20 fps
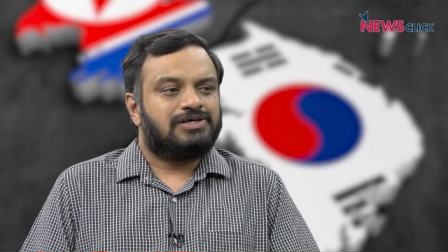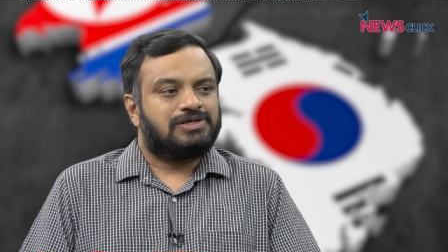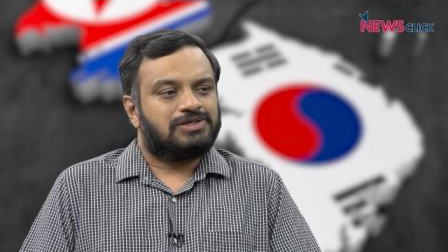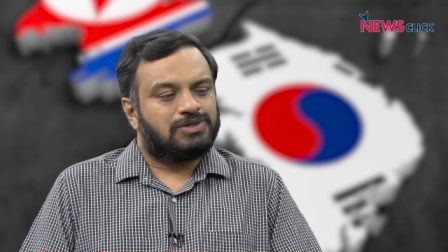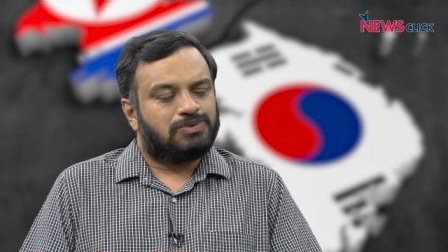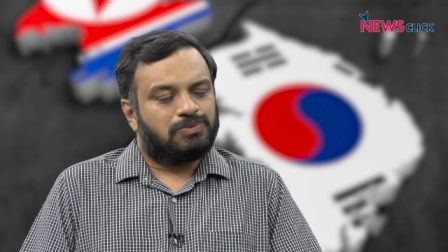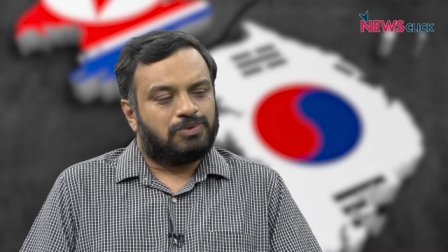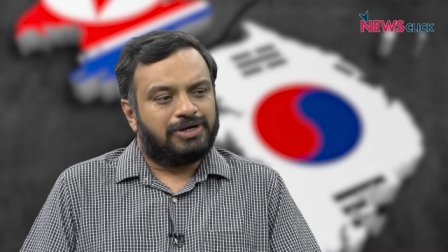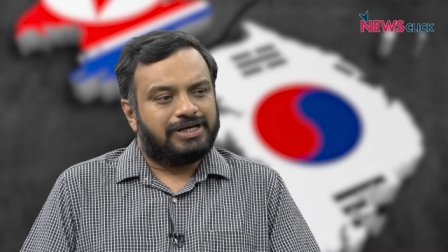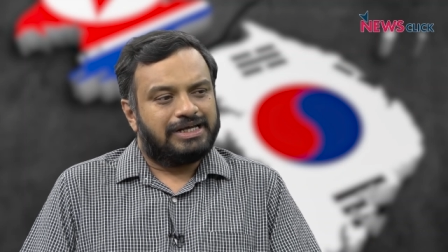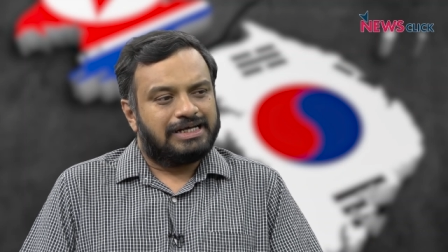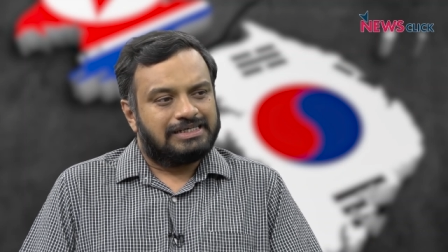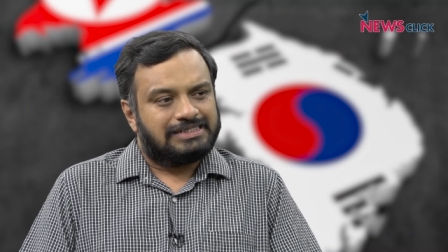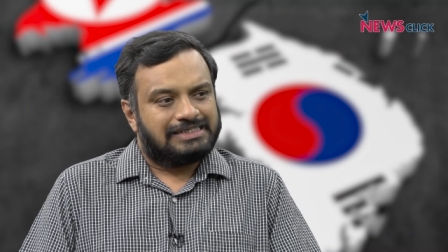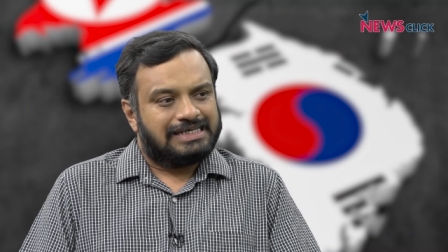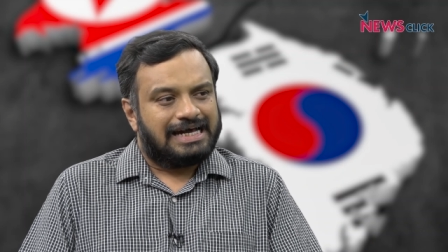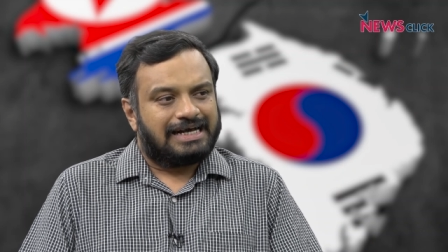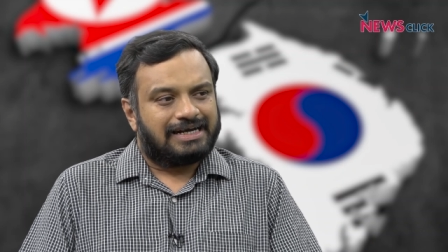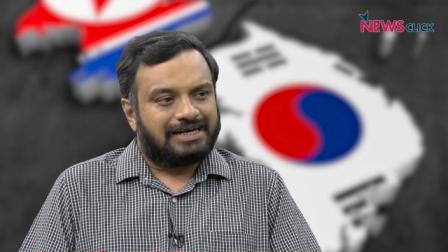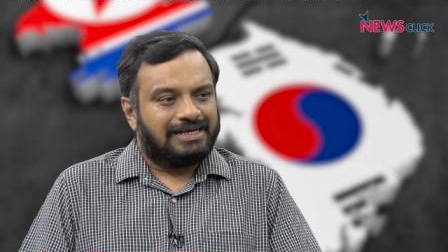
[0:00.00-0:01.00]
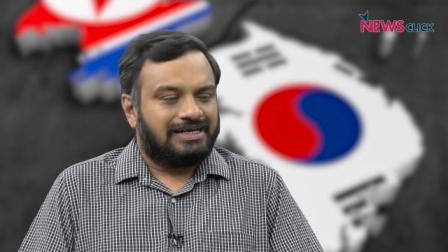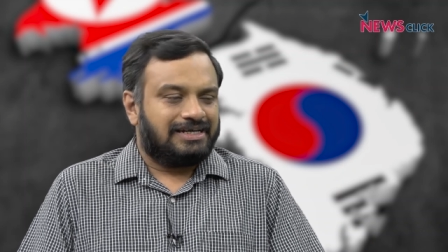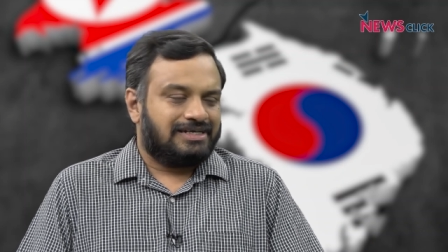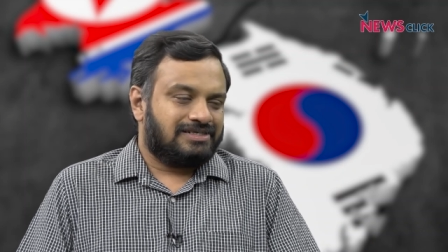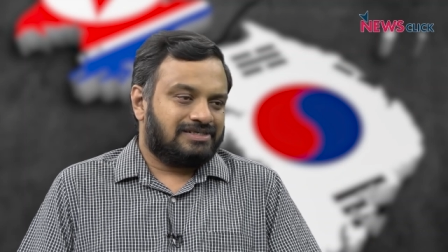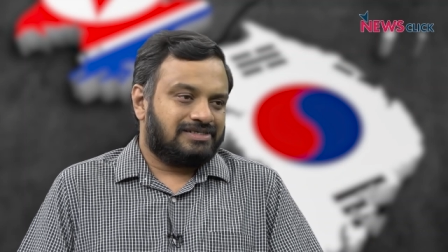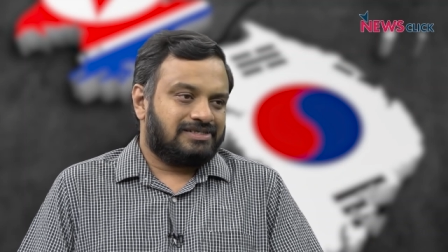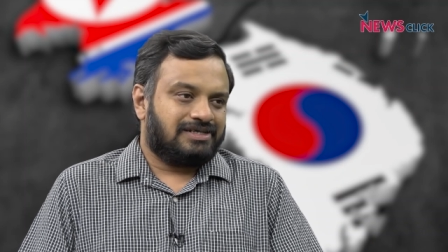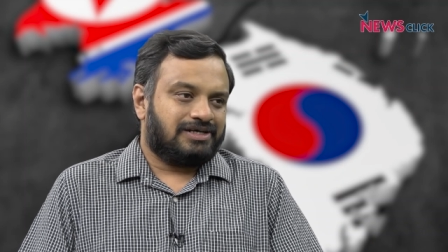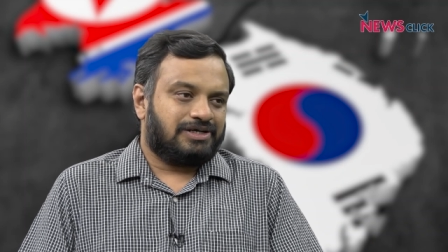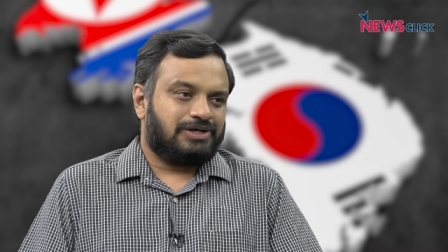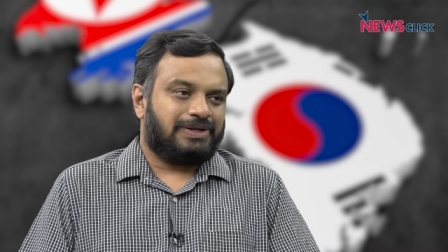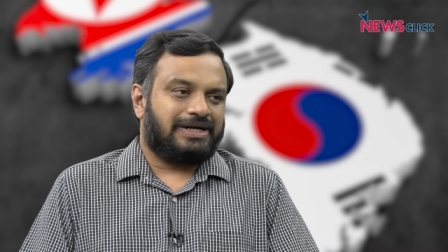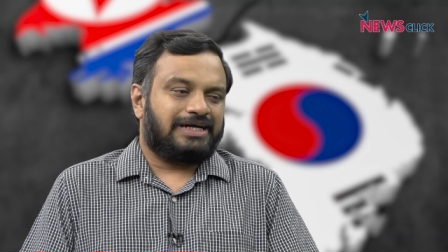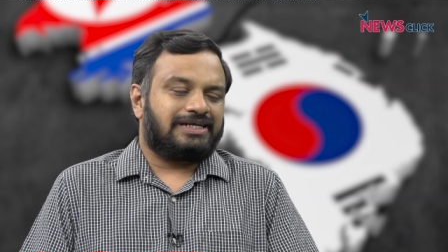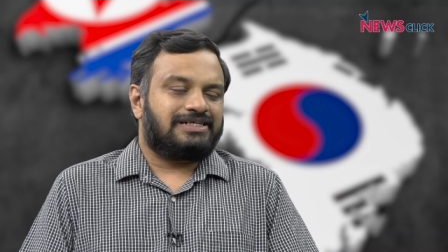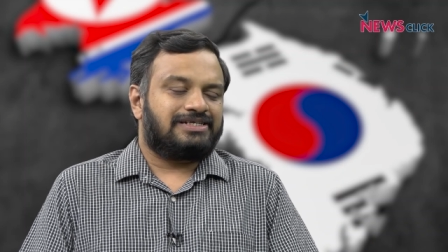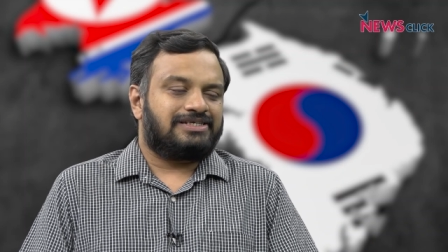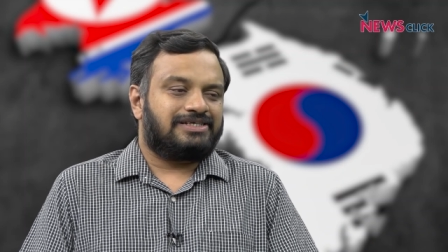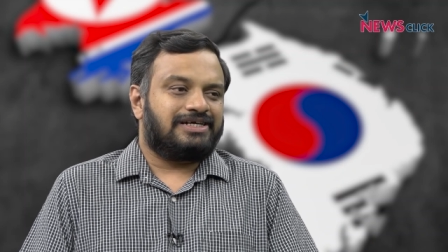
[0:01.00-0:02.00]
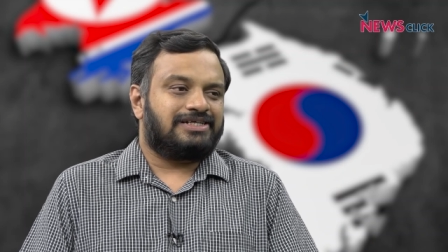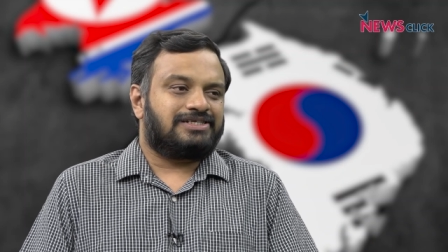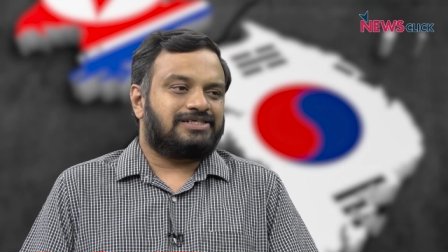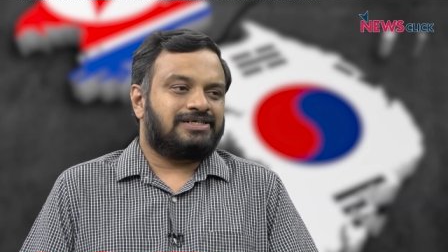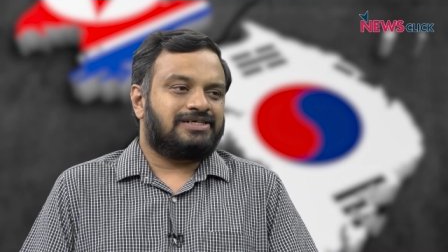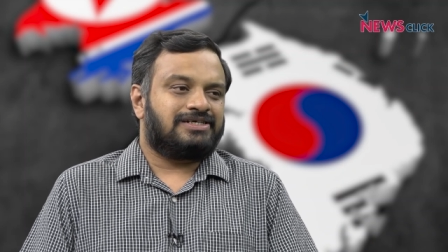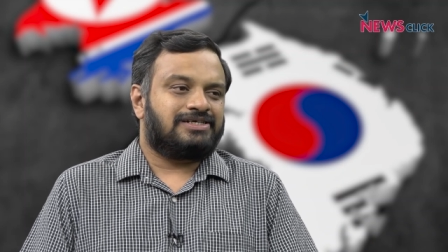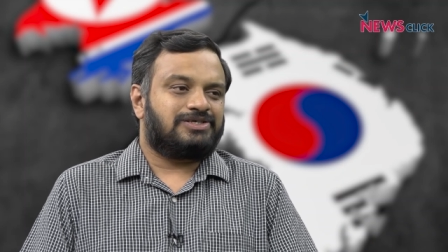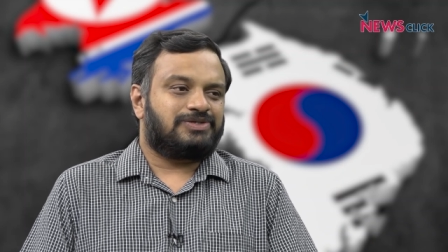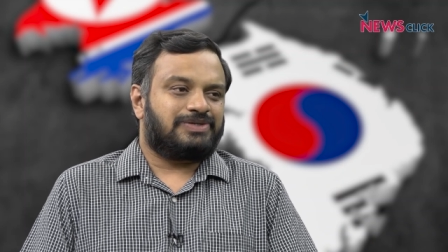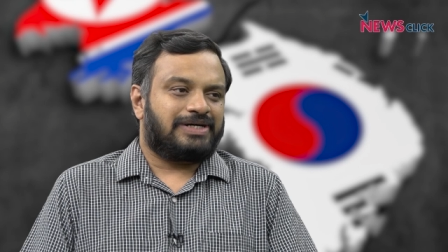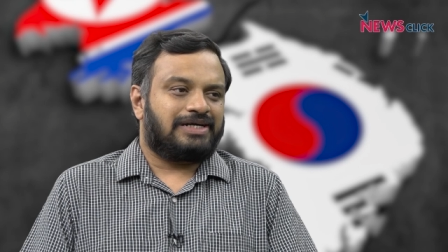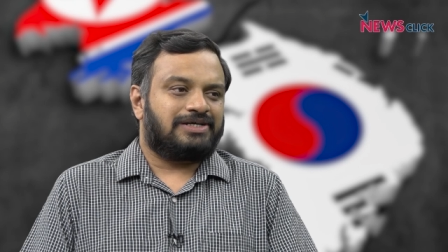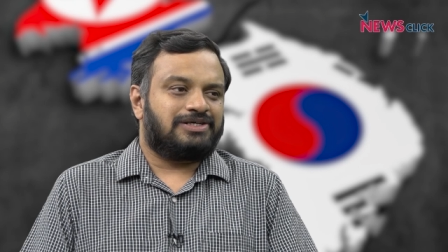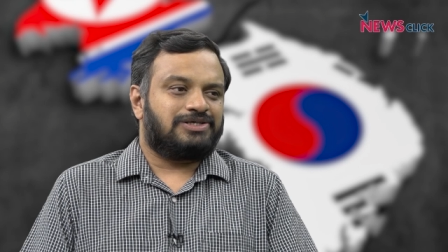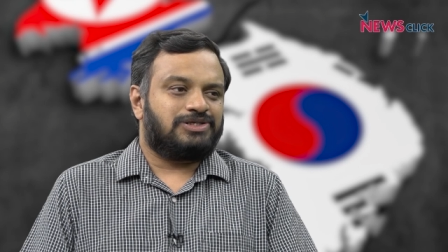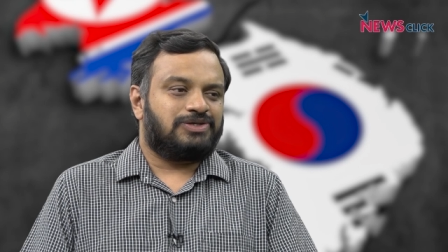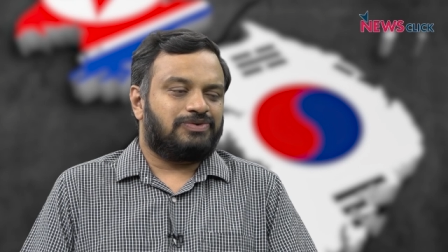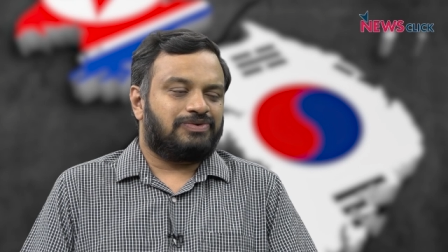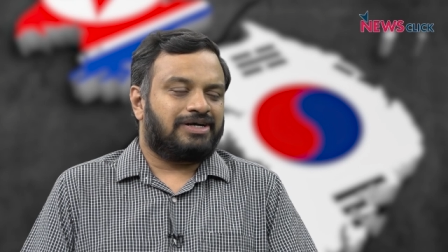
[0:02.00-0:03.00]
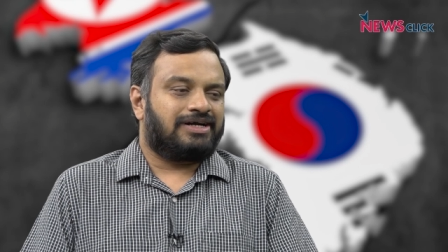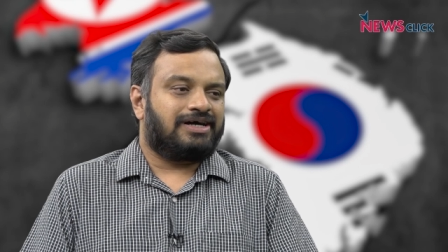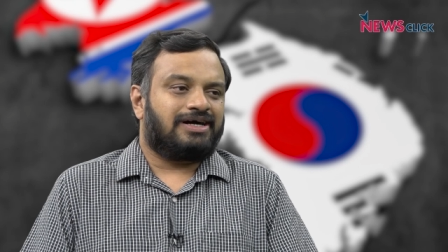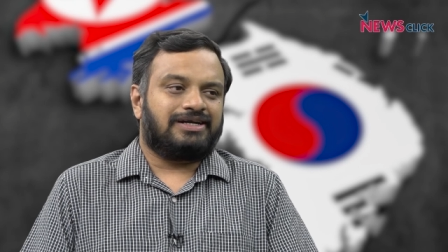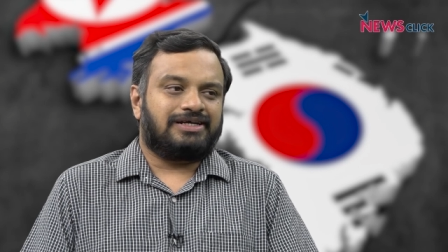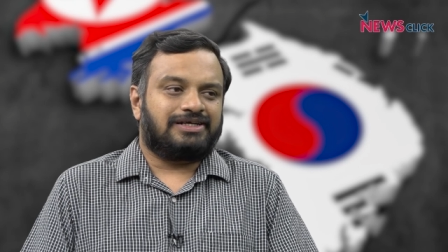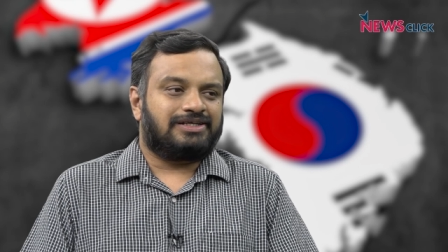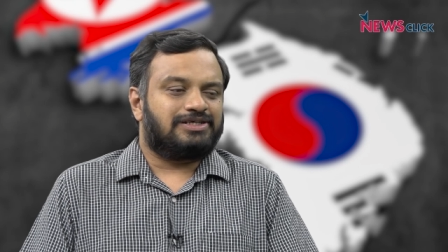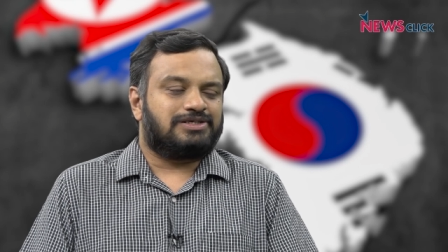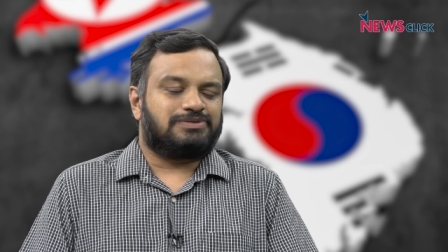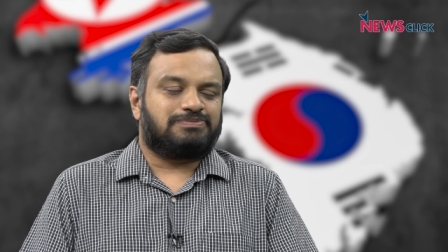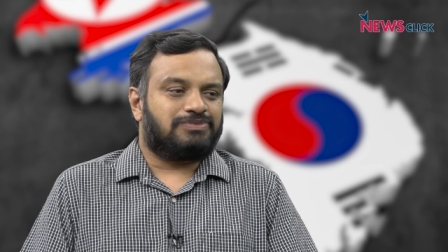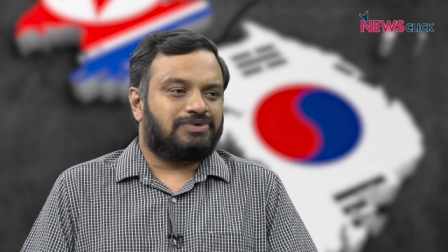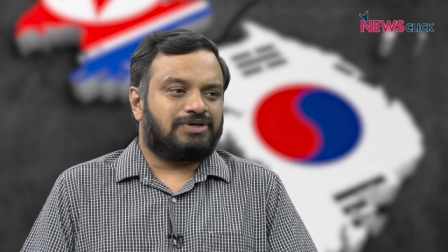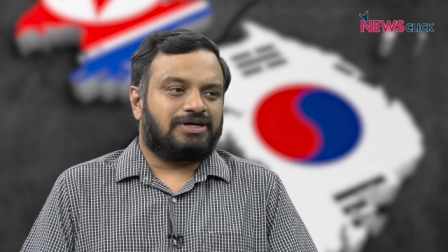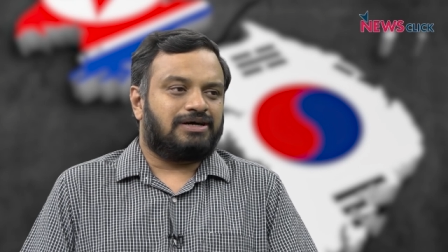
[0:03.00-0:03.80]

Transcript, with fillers: So what exactly is the United States strategy regarding this